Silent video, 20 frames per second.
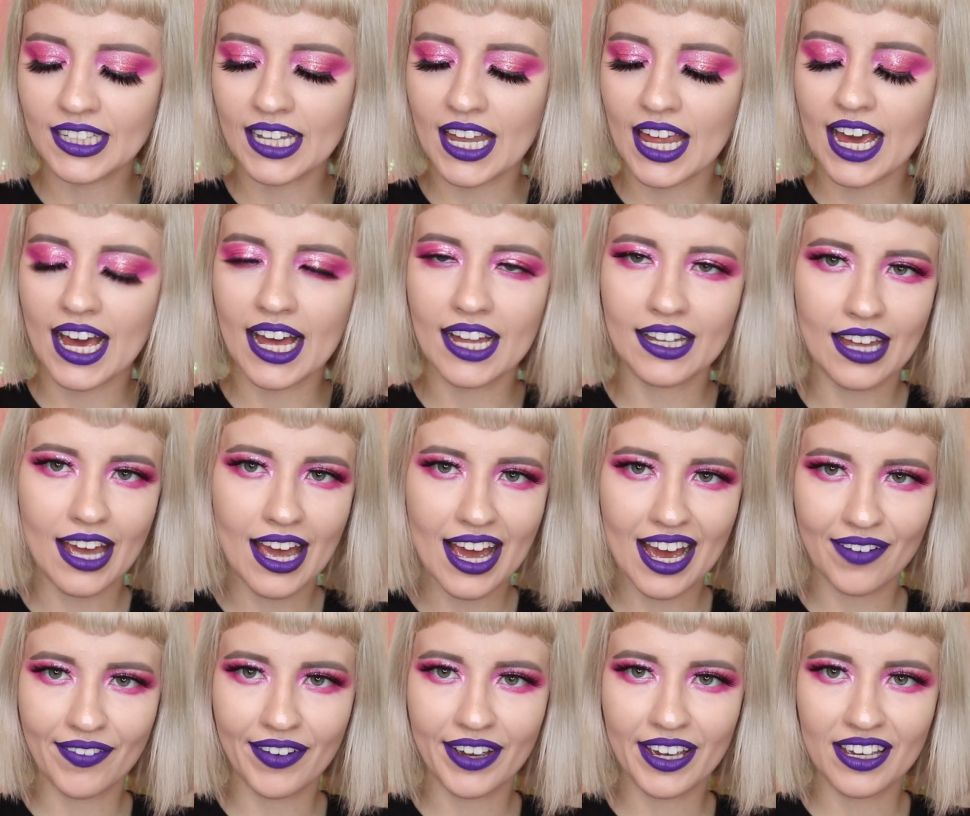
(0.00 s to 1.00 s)
that I
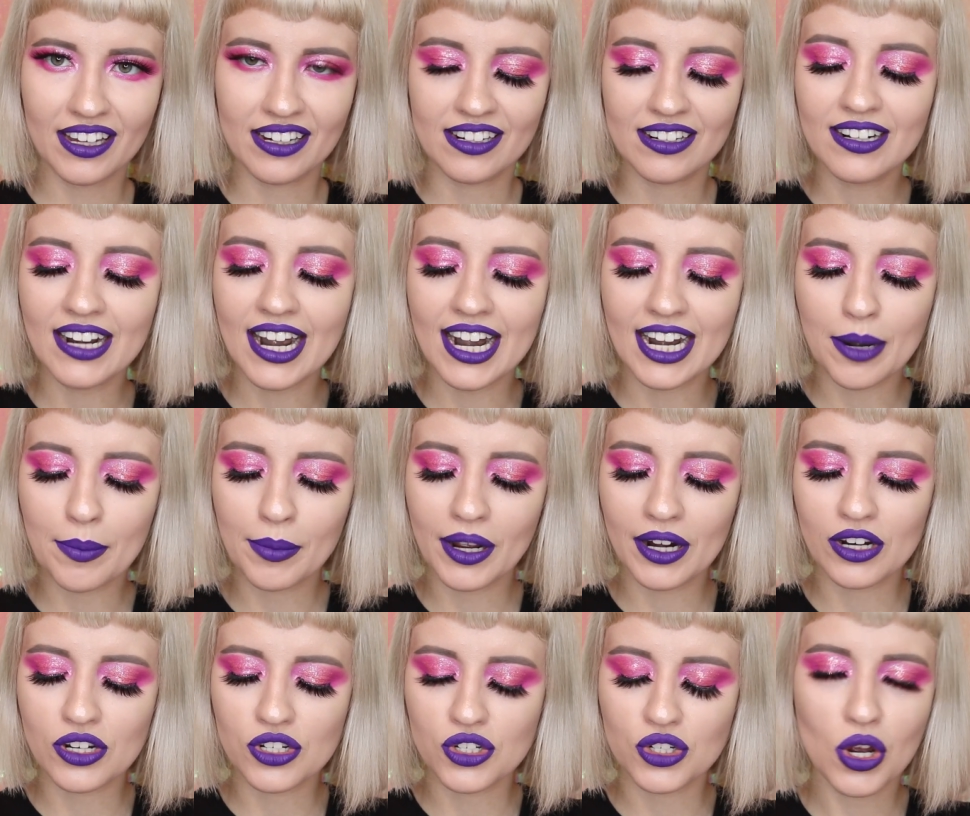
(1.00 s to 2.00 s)
have here and I'm
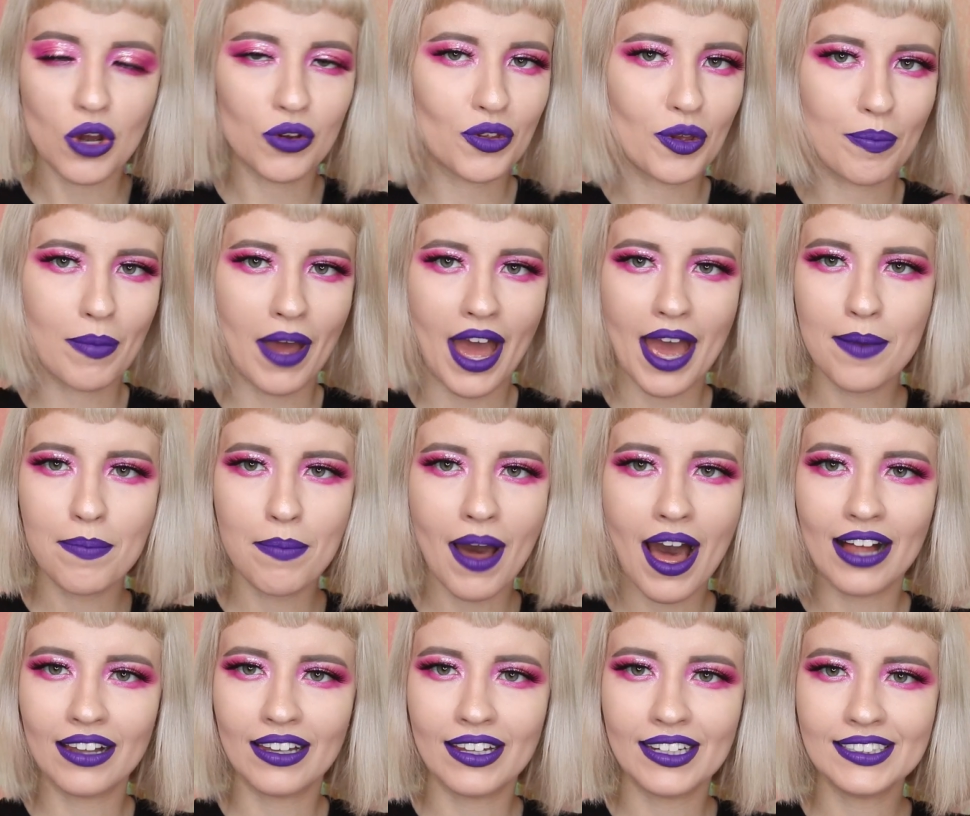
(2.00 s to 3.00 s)
gonna show you my
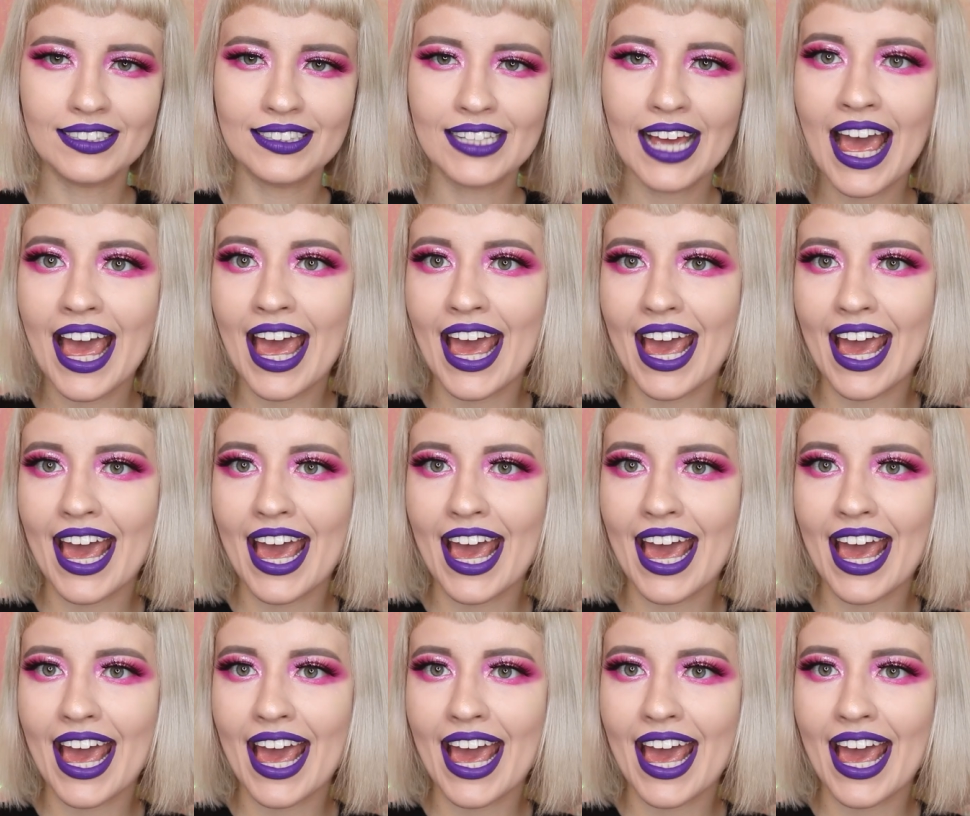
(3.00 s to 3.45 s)
palettes